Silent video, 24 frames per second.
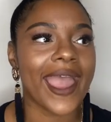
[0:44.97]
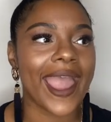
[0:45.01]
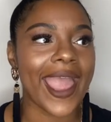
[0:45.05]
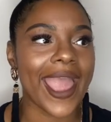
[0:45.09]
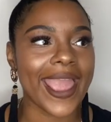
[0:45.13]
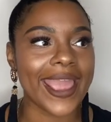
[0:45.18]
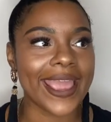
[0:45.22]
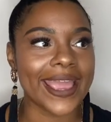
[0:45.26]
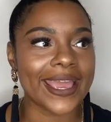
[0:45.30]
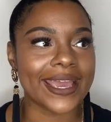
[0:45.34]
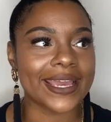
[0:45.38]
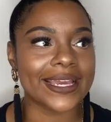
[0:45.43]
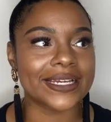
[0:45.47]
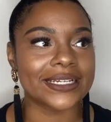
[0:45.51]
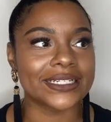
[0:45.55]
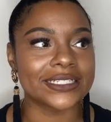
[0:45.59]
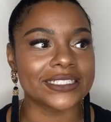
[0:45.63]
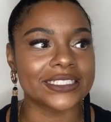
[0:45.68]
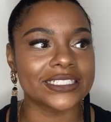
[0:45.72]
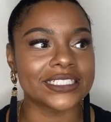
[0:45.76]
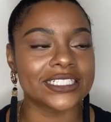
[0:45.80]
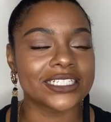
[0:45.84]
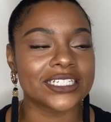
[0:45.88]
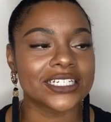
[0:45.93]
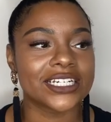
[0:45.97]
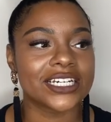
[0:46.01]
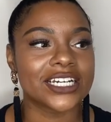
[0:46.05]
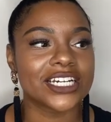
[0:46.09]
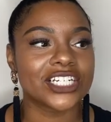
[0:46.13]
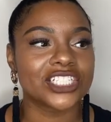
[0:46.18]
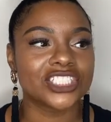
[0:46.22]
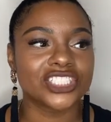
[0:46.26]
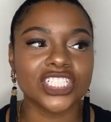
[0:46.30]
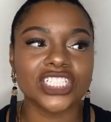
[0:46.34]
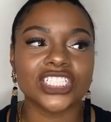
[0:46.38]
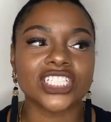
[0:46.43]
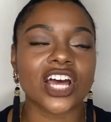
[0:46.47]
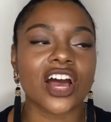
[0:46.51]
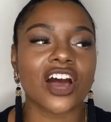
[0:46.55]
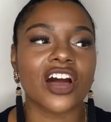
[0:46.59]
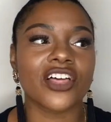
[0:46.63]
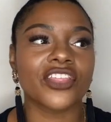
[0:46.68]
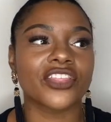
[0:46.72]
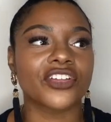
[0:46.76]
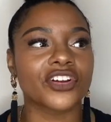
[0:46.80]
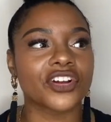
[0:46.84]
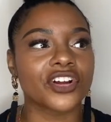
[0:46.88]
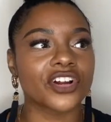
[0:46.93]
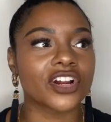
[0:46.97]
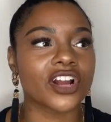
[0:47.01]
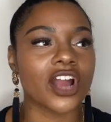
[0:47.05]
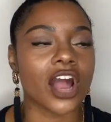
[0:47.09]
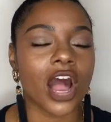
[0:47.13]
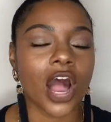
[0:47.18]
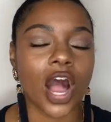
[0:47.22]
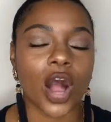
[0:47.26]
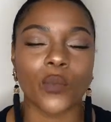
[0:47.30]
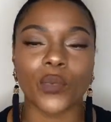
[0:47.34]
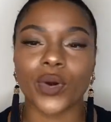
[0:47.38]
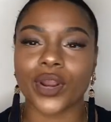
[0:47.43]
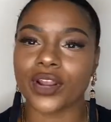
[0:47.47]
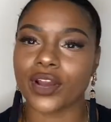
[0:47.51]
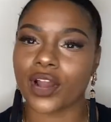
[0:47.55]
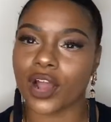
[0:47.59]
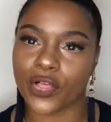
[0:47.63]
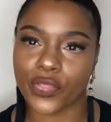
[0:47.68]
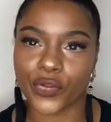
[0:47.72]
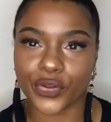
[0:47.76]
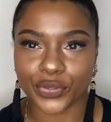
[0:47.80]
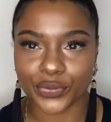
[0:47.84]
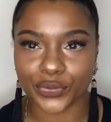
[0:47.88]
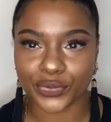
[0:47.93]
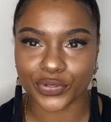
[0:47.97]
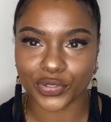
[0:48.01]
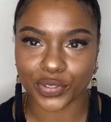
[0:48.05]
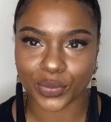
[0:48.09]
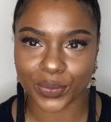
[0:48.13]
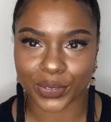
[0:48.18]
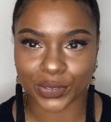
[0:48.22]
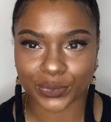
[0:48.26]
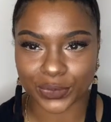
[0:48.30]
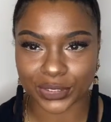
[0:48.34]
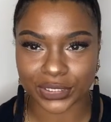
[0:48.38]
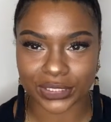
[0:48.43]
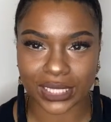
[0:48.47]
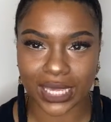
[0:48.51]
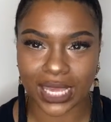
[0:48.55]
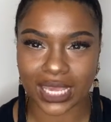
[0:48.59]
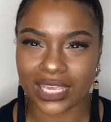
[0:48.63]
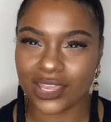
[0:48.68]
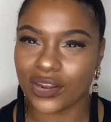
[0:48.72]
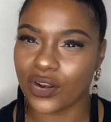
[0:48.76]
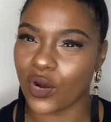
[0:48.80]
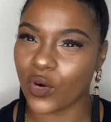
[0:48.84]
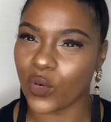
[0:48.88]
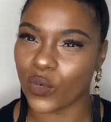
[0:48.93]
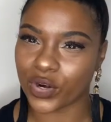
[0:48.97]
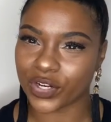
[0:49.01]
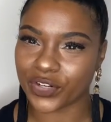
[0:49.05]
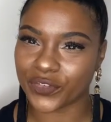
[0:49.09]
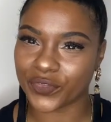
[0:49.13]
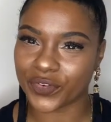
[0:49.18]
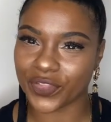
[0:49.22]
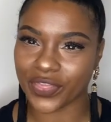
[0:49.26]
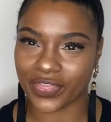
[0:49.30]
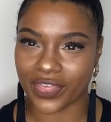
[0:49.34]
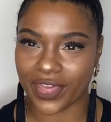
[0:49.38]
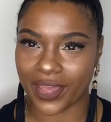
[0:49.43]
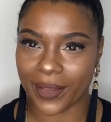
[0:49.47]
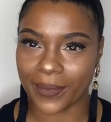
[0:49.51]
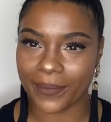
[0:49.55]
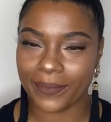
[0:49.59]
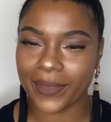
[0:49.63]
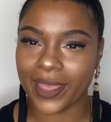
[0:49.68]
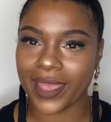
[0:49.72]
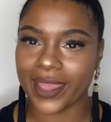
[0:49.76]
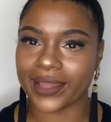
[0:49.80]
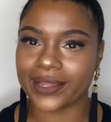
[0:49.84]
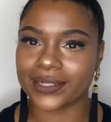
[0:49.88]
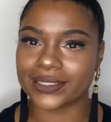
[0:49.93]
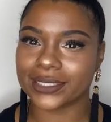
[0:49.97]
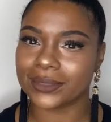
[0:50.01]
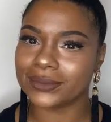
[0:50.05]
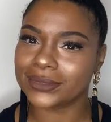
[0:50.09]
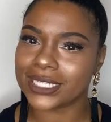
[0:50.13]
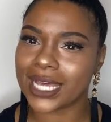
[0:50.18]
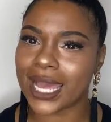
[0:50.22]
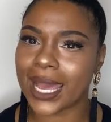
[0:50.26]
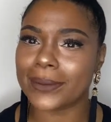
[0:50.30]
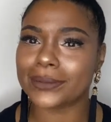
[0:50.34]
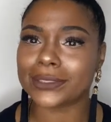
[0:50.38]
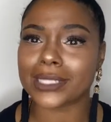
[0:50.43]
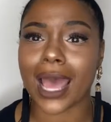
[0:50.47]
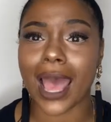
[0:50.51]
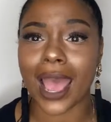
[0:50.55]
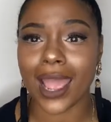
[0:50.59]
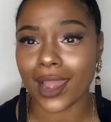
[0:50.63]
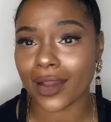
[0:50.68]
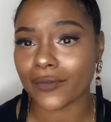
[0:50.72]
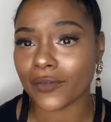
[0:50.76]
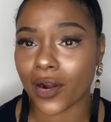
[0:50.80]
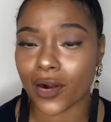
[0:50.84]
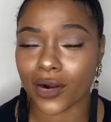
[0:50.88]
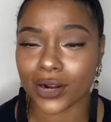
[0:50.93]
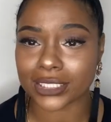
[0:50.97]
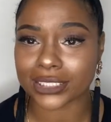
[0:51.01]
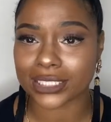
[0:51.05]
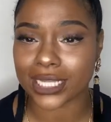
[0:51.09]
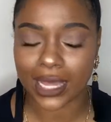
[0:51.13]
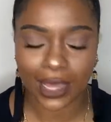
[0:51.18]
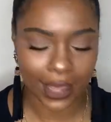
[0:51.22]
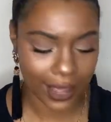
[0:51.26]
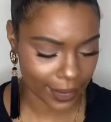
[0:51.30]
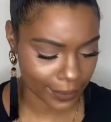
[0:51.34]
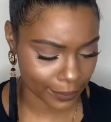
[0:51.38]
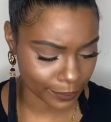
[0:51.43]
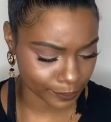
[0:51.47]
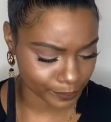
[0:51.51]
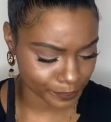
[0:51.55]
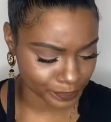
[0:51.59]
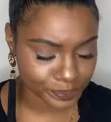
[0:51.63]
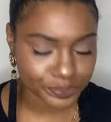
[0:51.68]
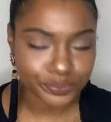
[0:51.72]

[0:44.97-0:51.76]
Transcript: and just other what other YouTubers were saying, you know, worked for them. And sometimes I have a hard time